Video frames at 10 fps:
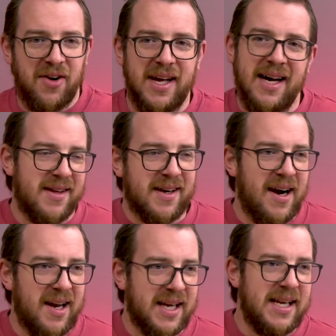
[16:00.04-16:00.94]
only had the
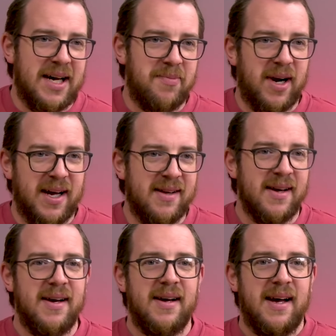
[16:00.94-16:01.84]
garlic naan bread.
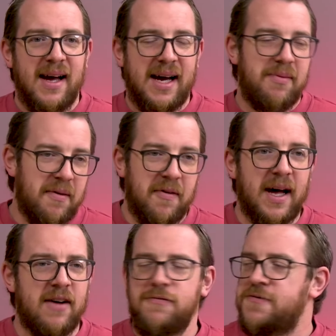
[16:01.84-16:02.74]
Blah, blah,
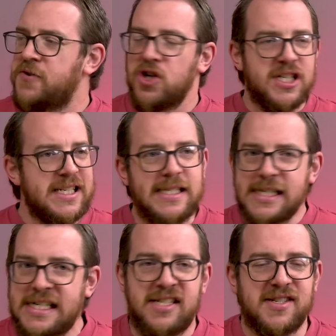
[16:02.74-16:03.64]
blah. Fucking
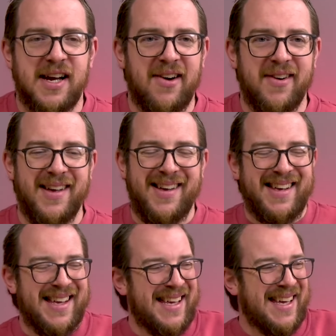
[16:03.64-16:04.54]
yes, Kerry.
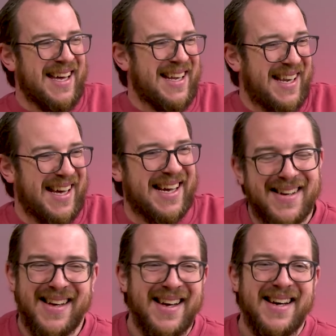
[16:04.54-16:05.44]
Like,
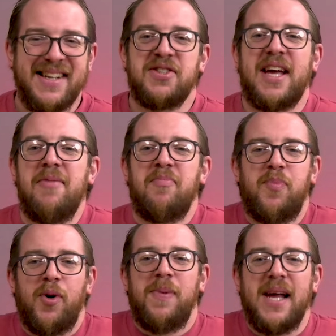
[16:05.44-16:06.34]
it just came
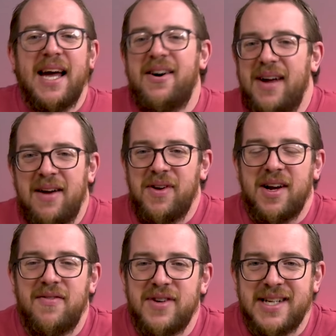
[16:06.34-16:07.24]
bubbling out every
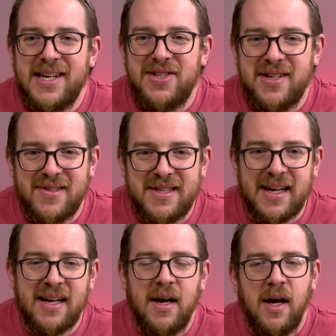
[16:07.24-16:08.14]
conversation. I was
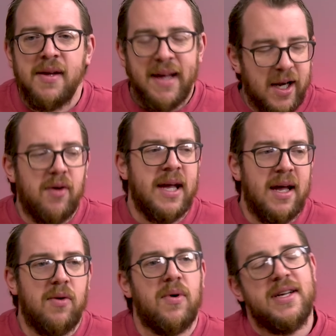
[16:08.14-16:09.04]
like, yeah,
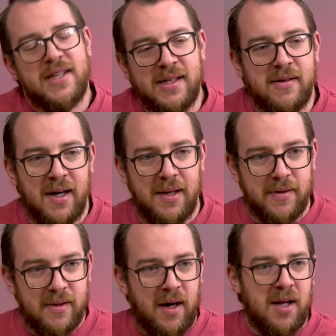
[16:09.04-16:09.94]
no worries.
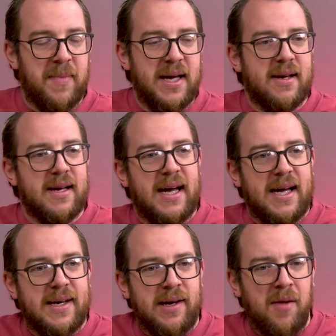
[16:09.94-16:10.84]
I'll make
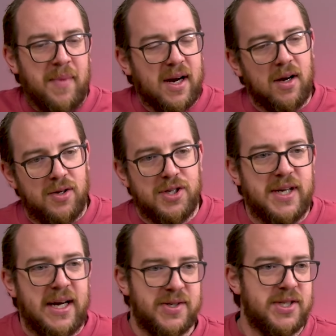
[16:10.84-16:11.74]
her lunch
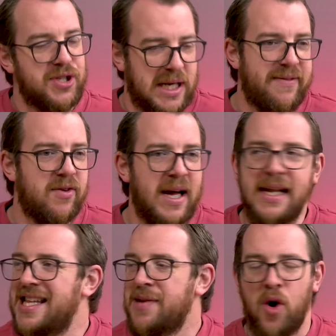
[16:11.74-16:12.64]
now, so she'll have it
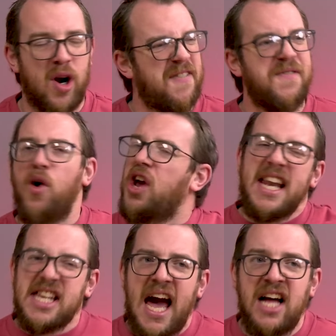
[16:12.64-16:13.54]
ready in the morning.
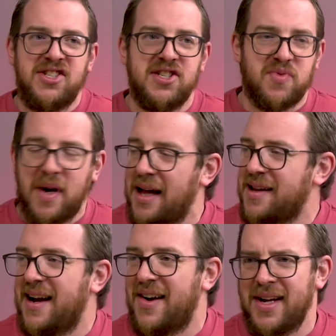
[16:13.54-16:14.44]
Fucking yes as well,
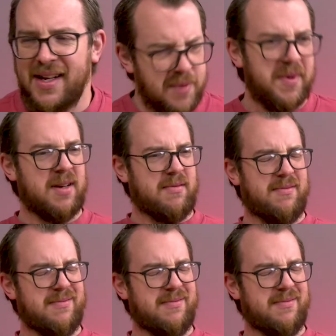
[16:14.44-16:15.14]
Kerry. She'd be like,